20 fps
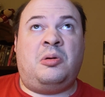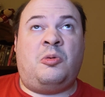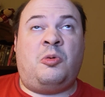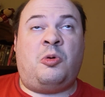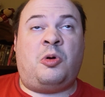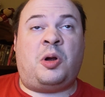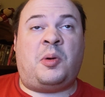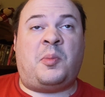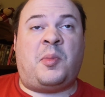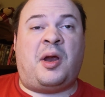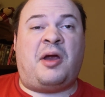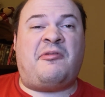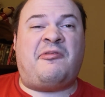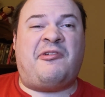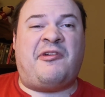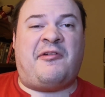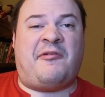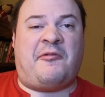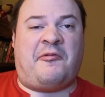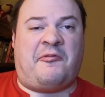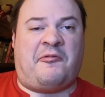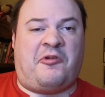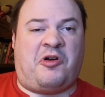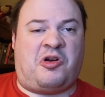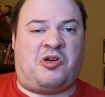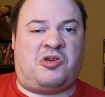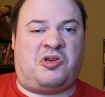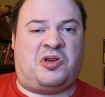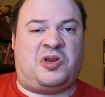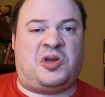One of my favorite
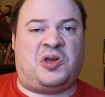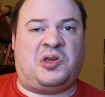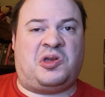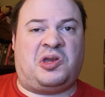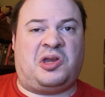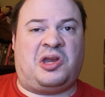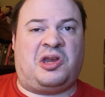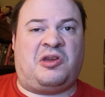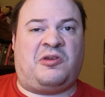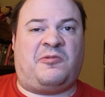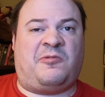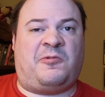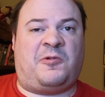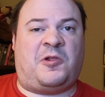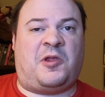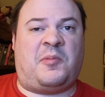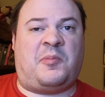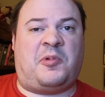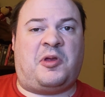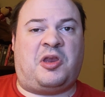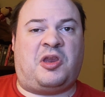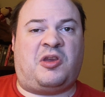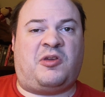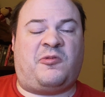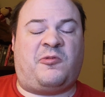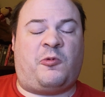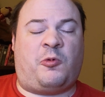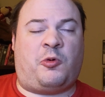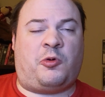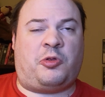verses is Philippians
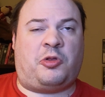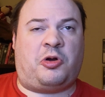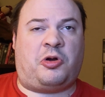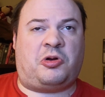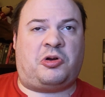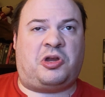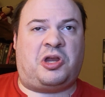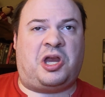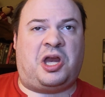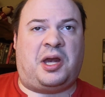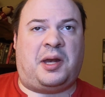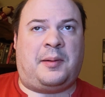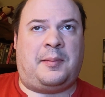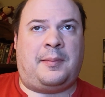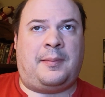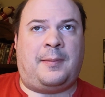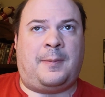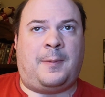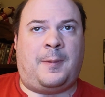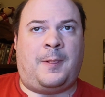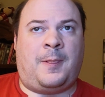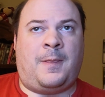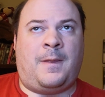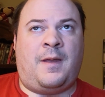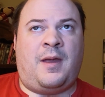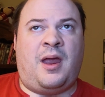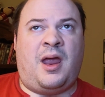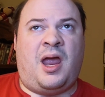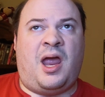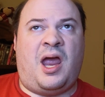4.13,
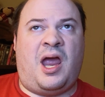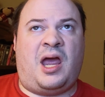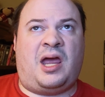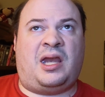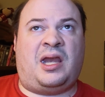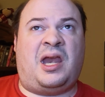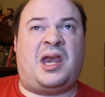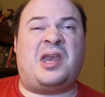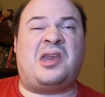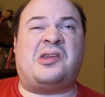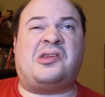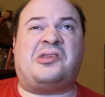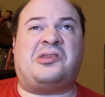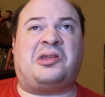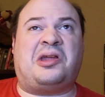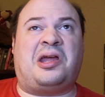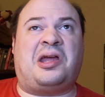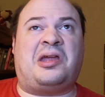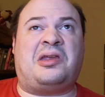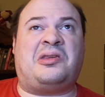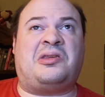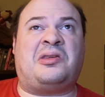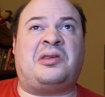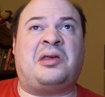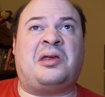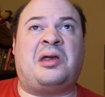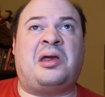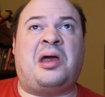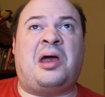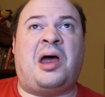and it states,
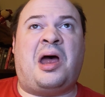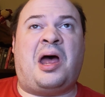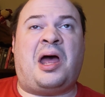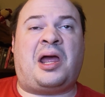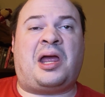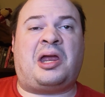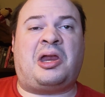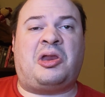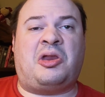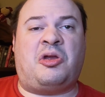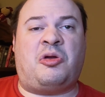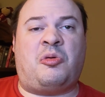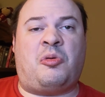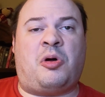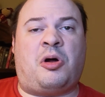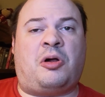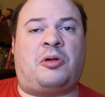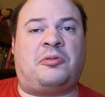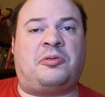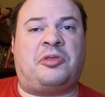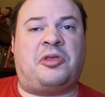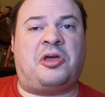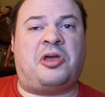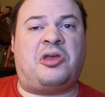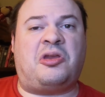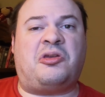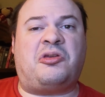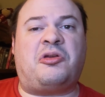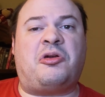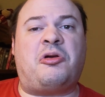I can do all
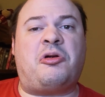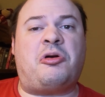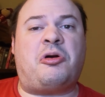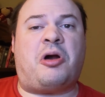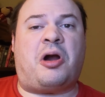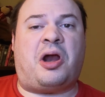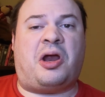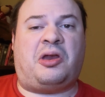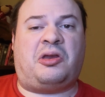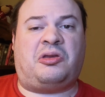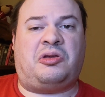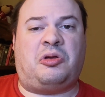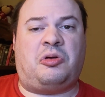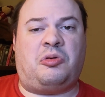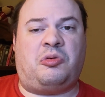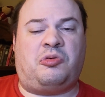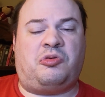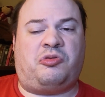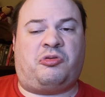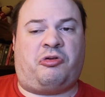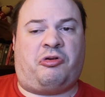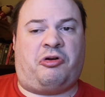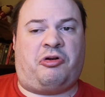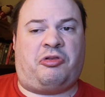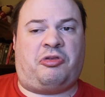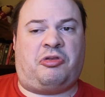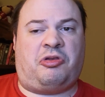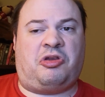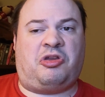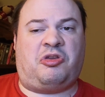things through Christ who
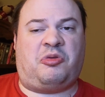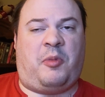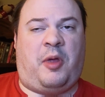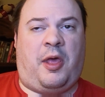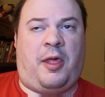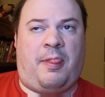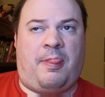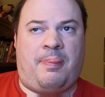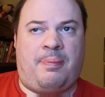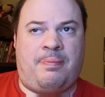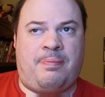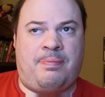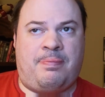strengthens me.